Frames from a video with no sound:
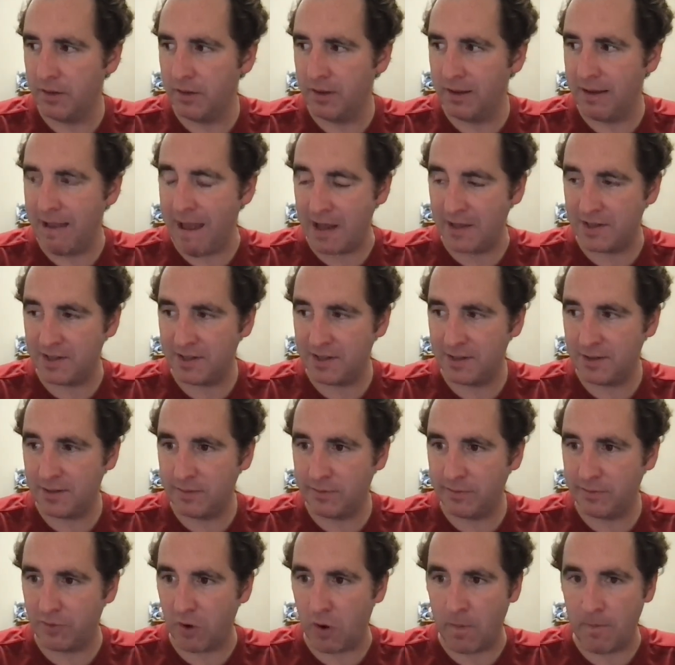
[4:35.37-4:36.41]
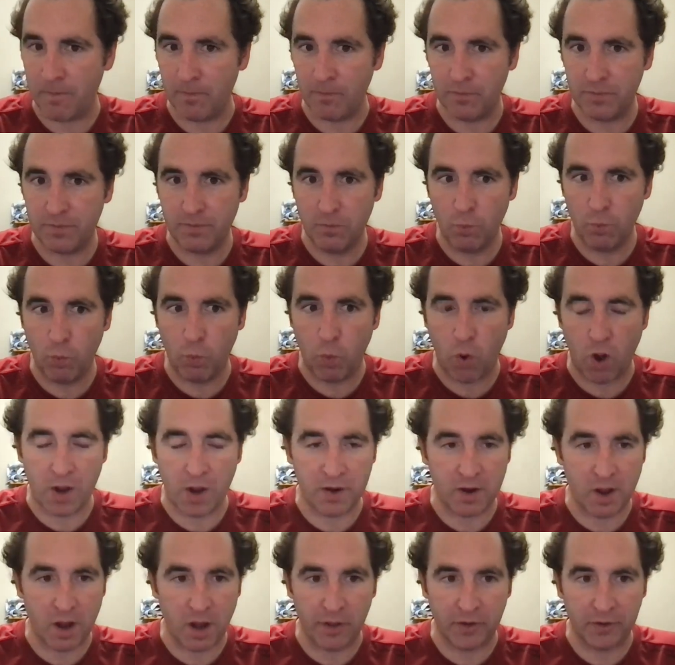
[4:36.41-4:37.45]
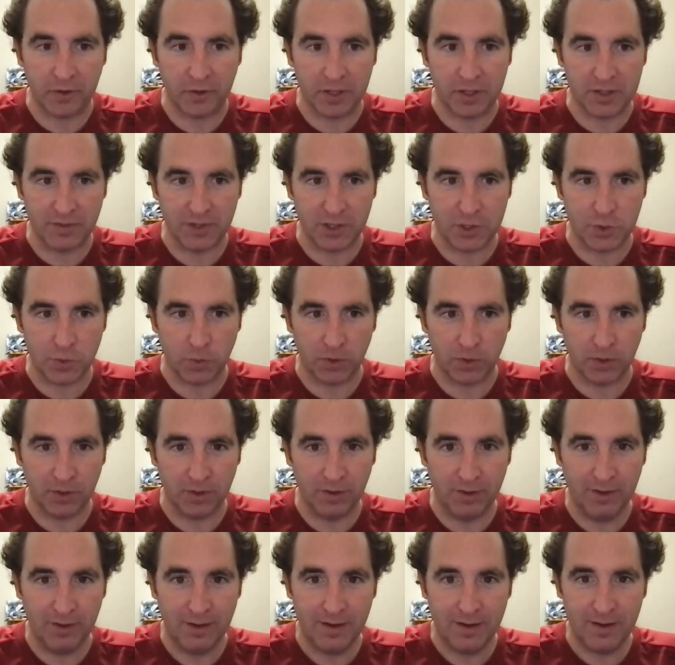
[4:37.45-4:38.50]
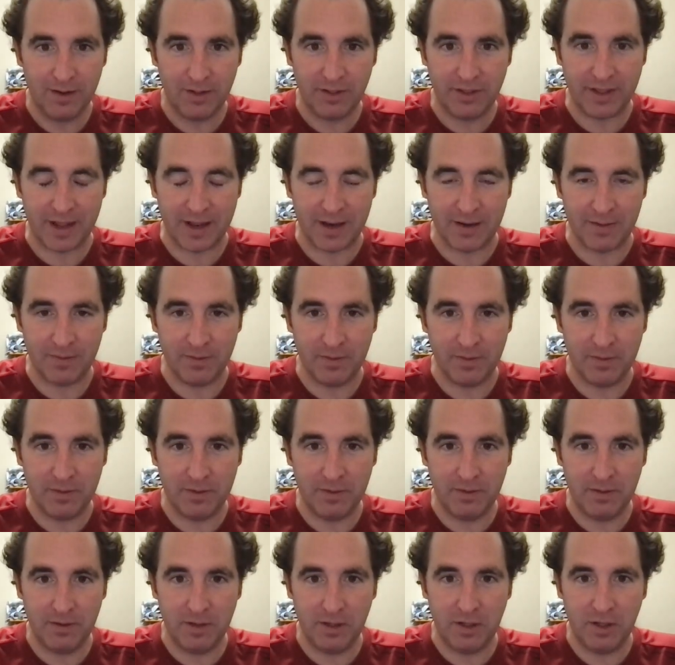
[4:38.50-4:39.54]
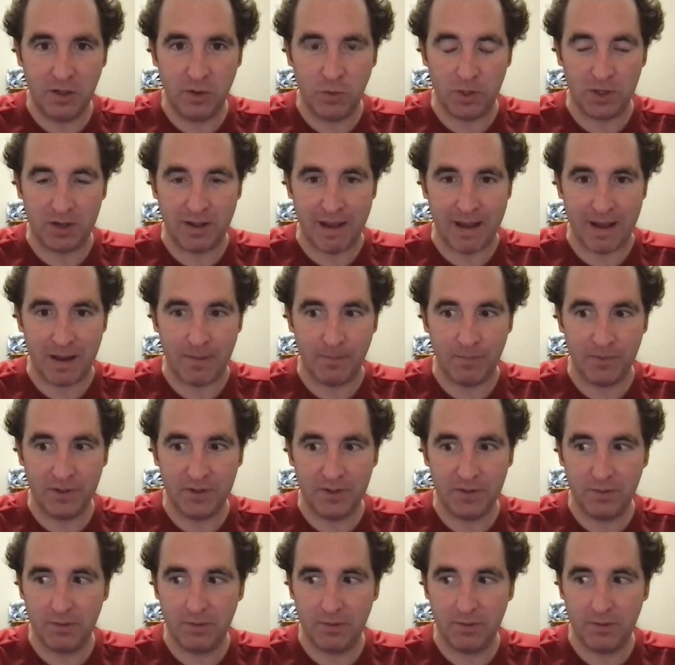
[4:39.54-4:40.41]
guess from one other individual, then you would get